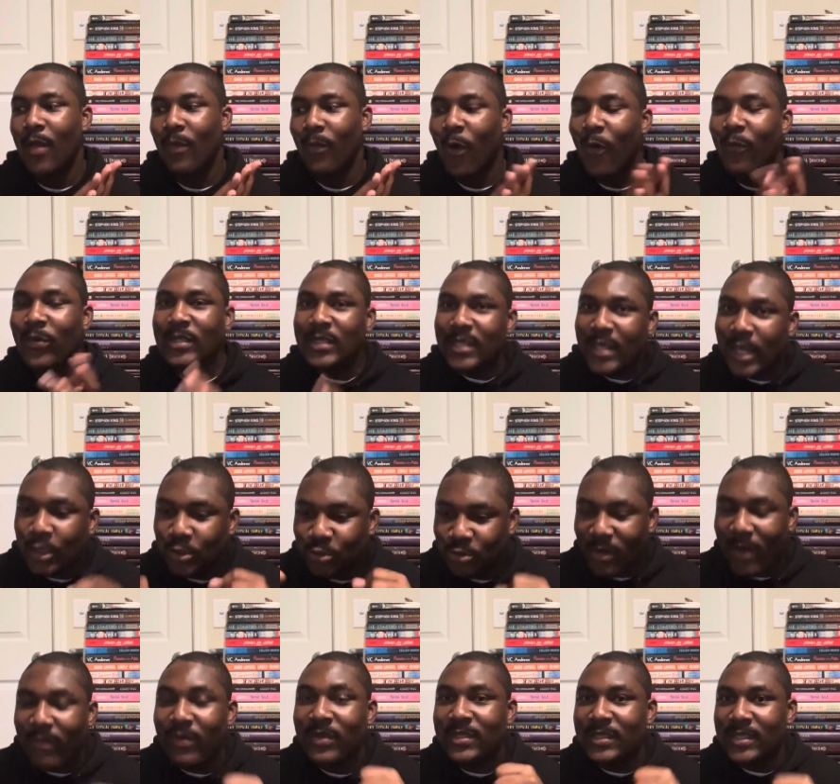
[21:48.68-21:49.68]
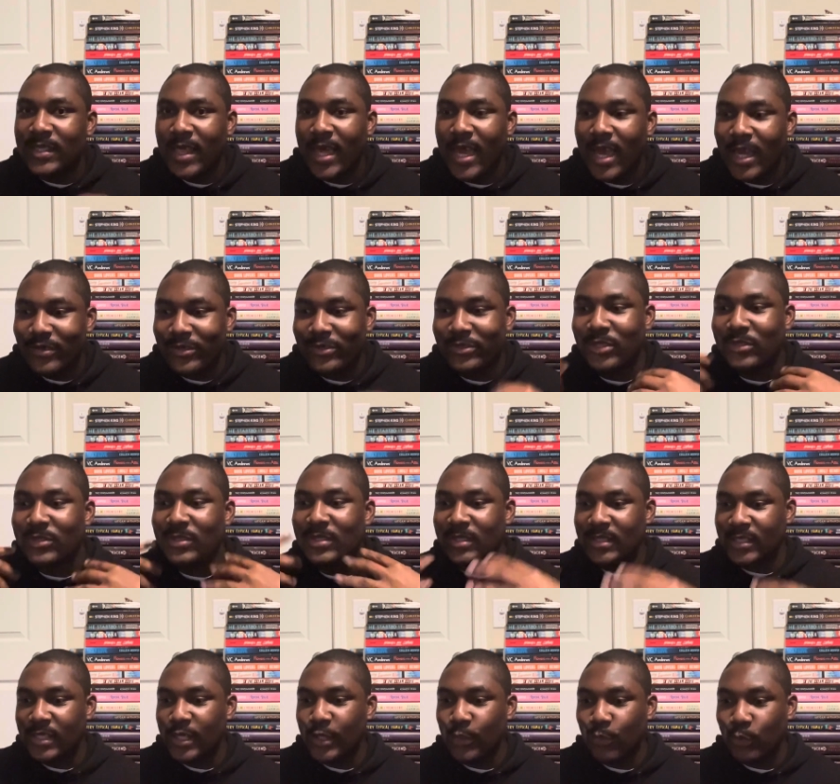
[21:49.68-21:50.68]
obviously you're driving to the end, you're trying to
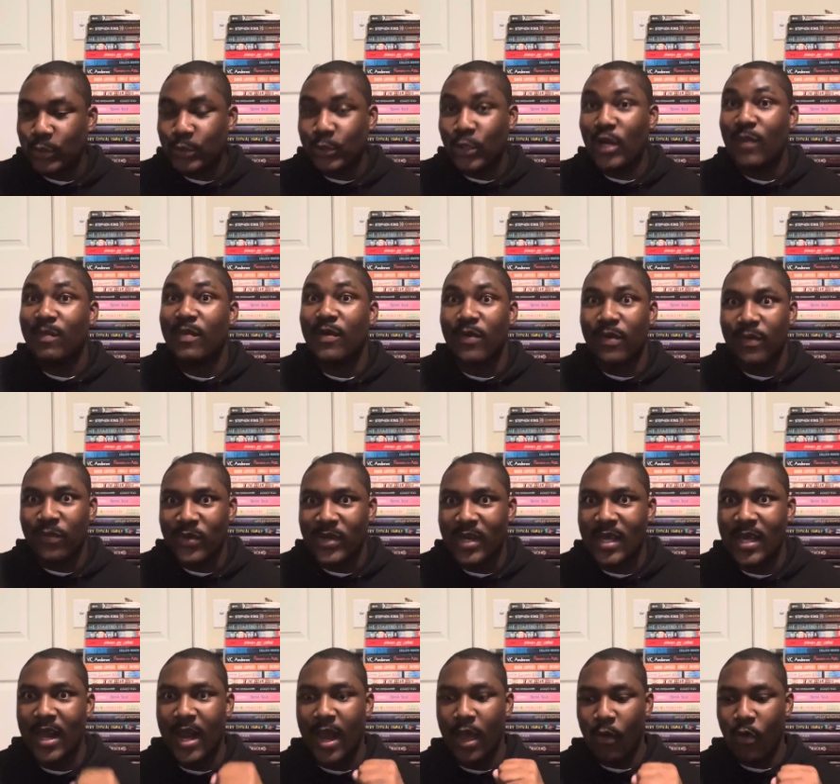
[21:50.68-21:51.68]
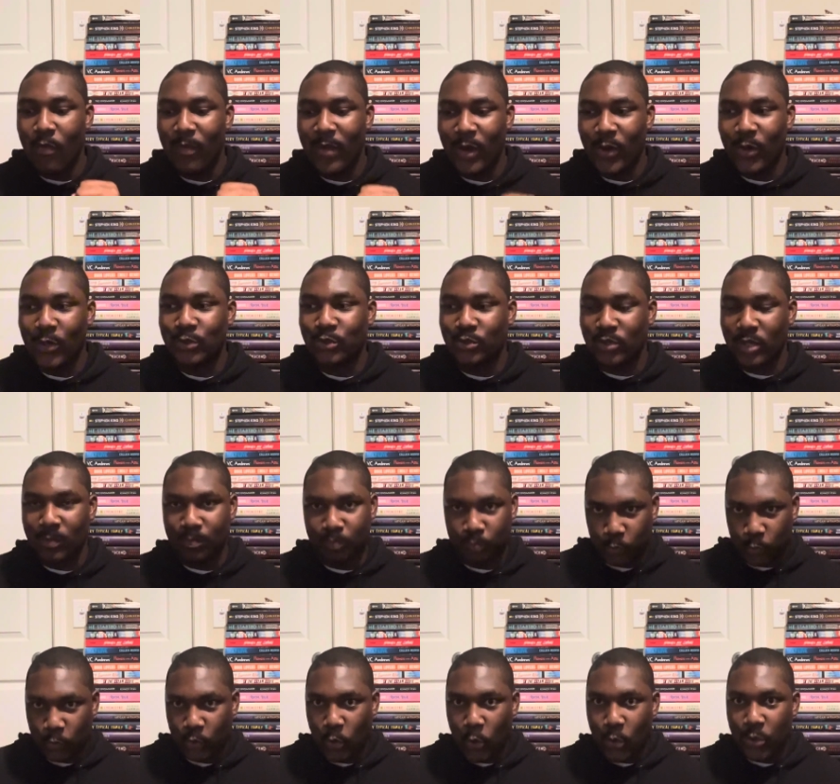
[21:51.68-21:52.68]
see what's going to be revealed, and you're like, oh my god, you're
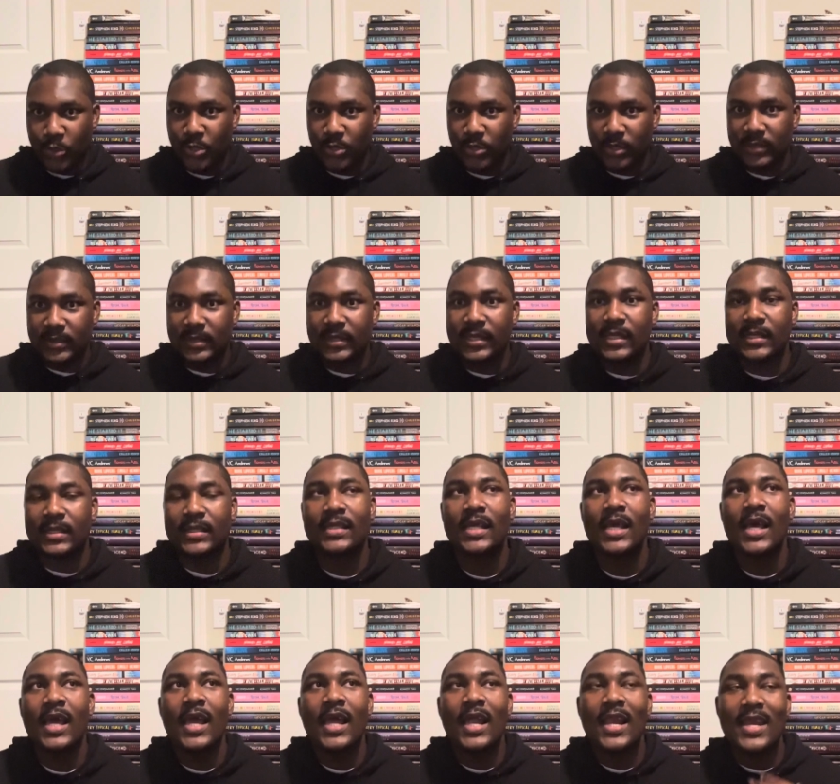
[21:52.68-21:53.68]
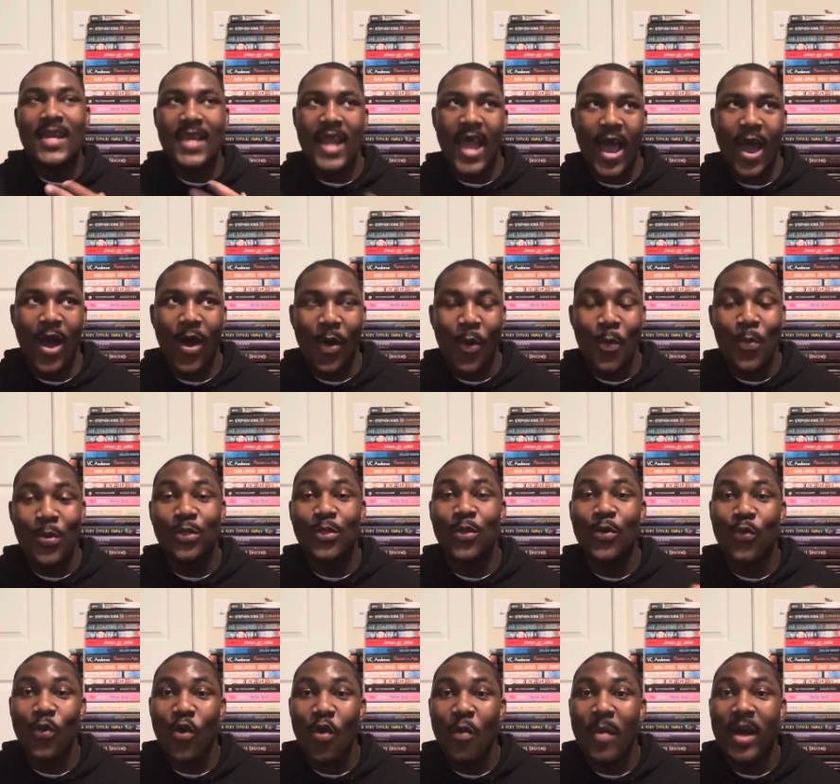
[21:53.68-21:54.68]
holding your seats. Now, with the
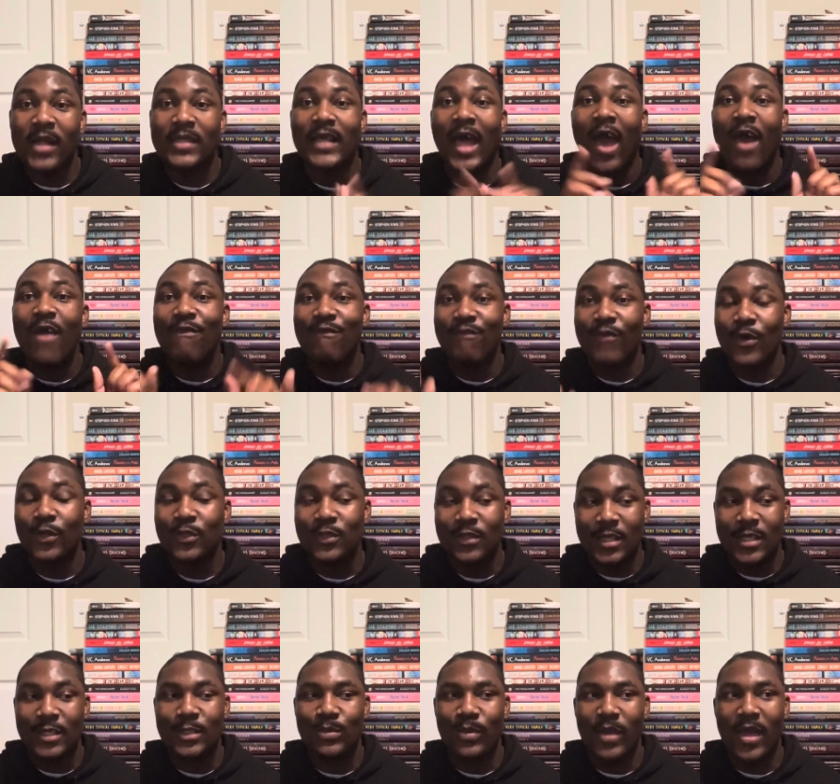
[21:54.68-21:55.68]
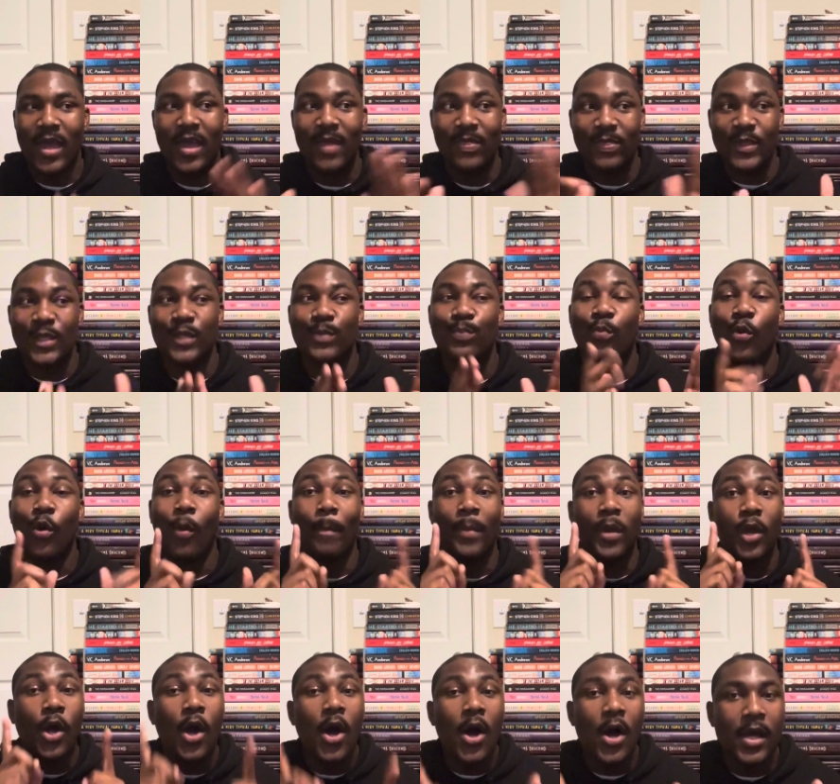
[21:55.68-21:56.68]
romance, I felt this way in this book
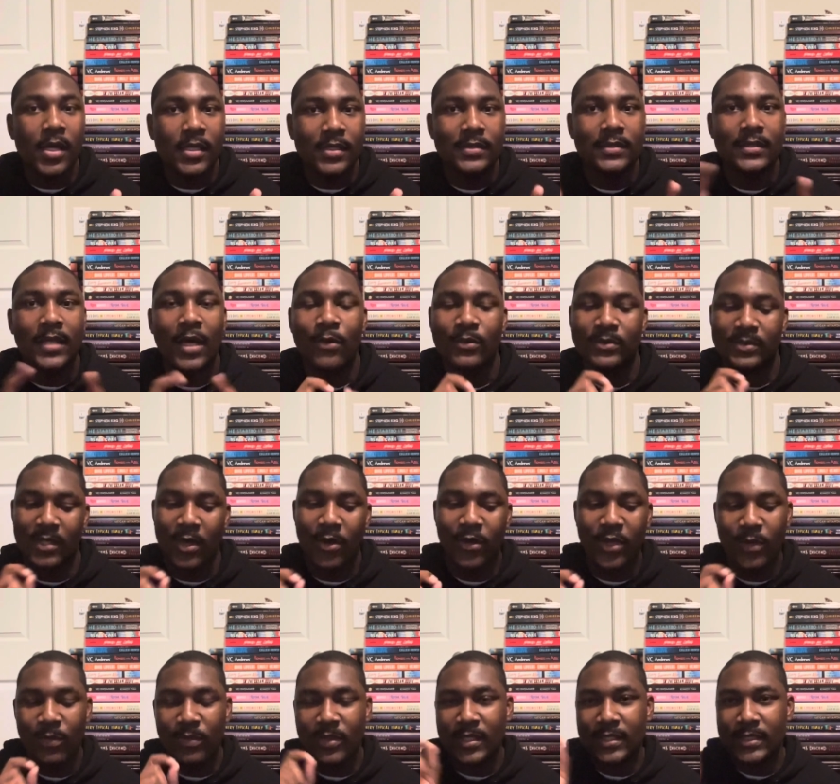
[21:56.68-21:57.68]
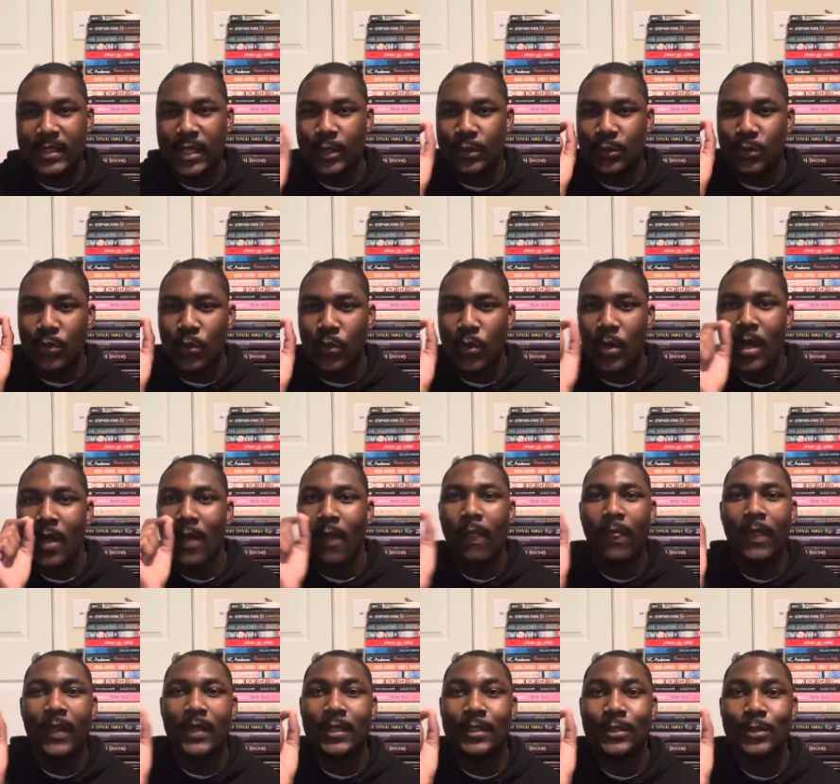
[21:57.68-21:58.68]
because I'll give you this little
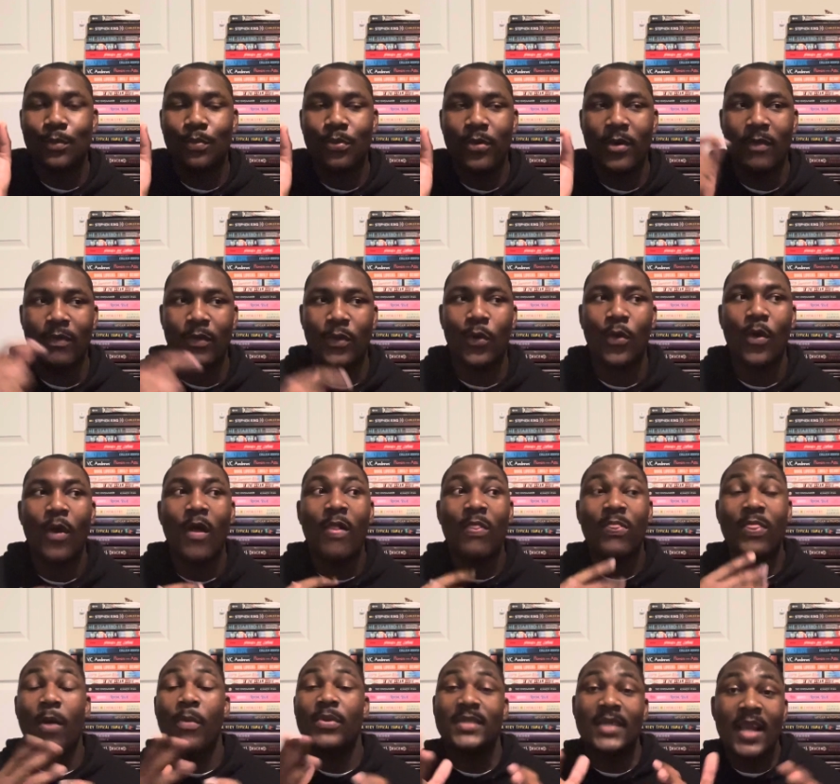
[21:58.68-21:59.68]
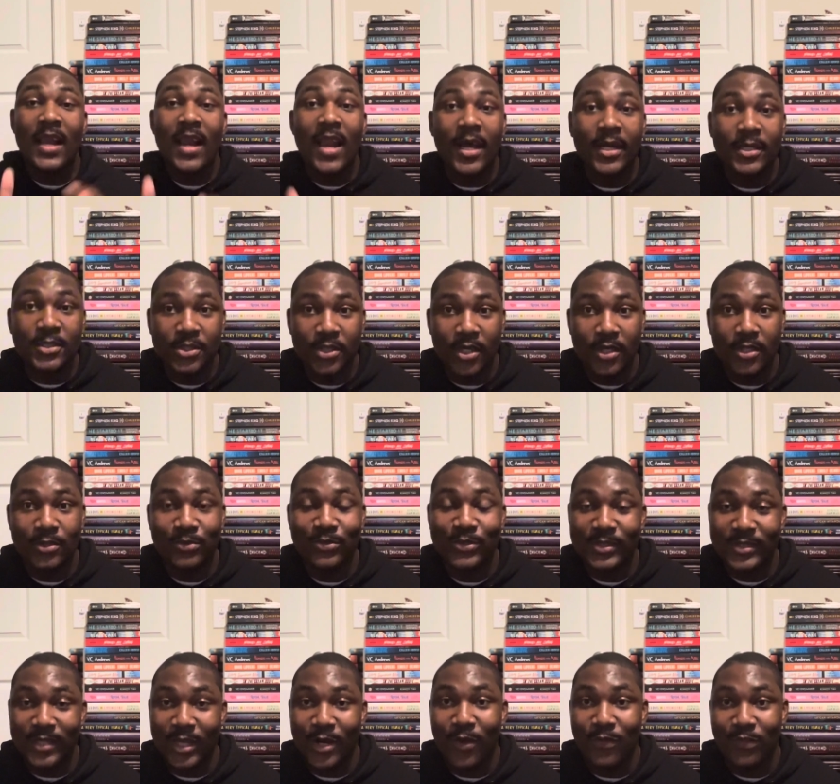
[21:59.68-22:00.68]
preview. There was an election
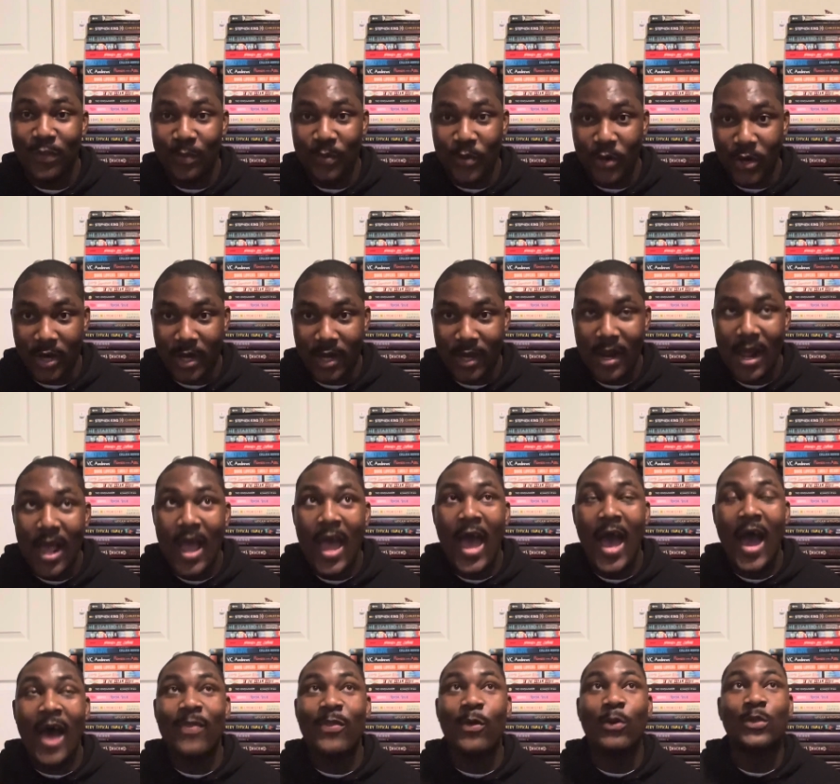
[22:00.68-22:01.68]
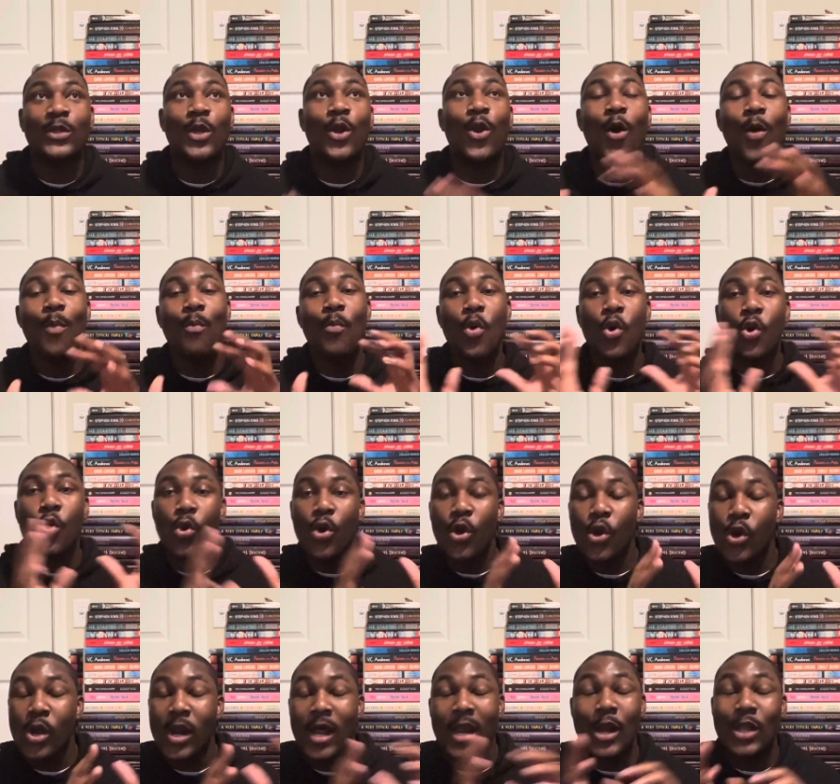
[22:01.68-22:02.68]
towards the end of the book, and there was a lot more
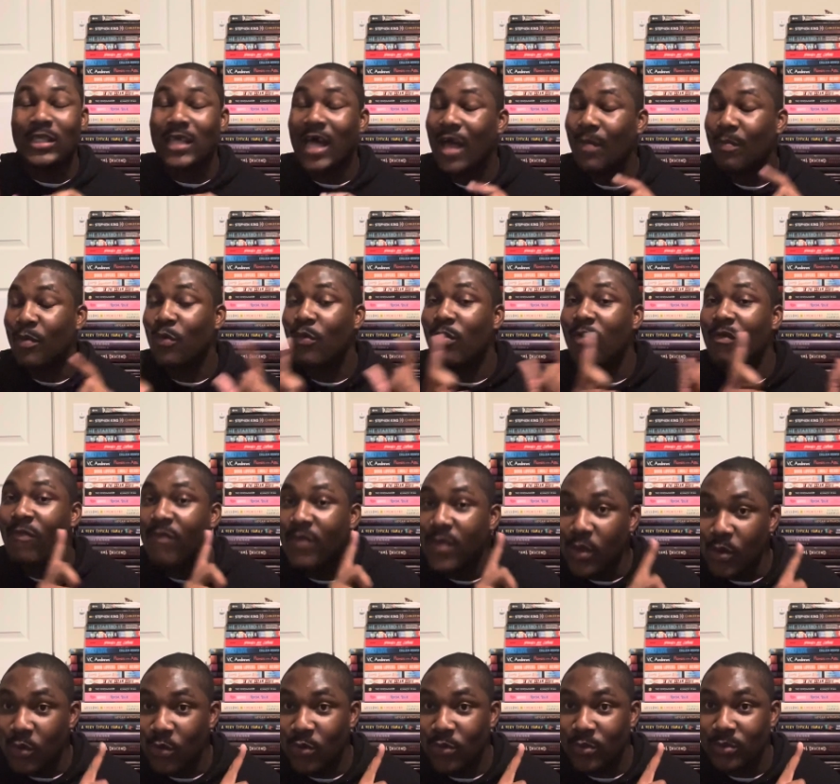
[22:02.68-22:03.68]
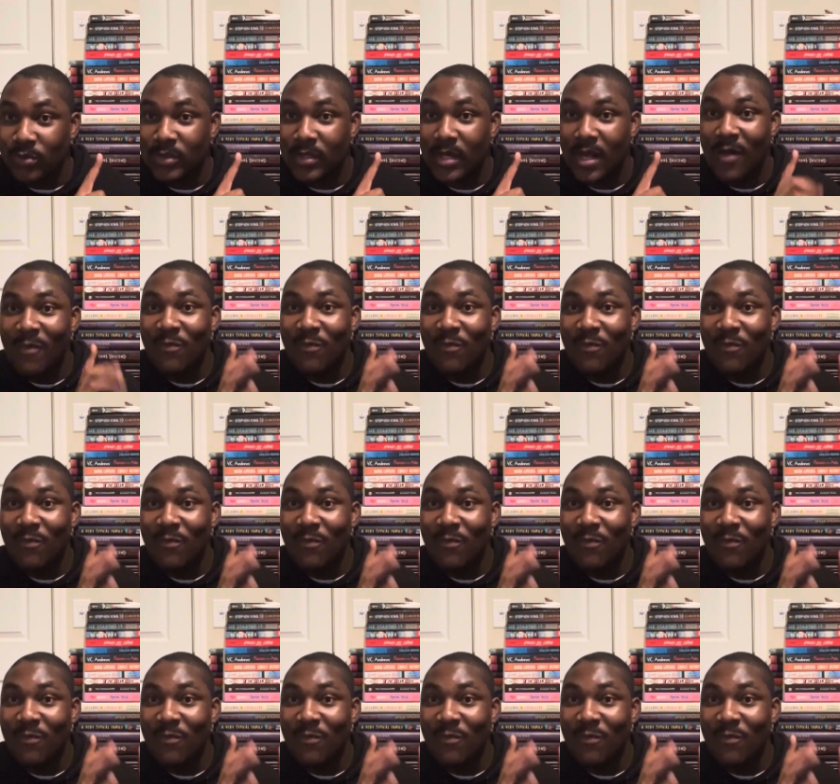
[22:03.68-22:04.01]
going on and a lot that had been revealed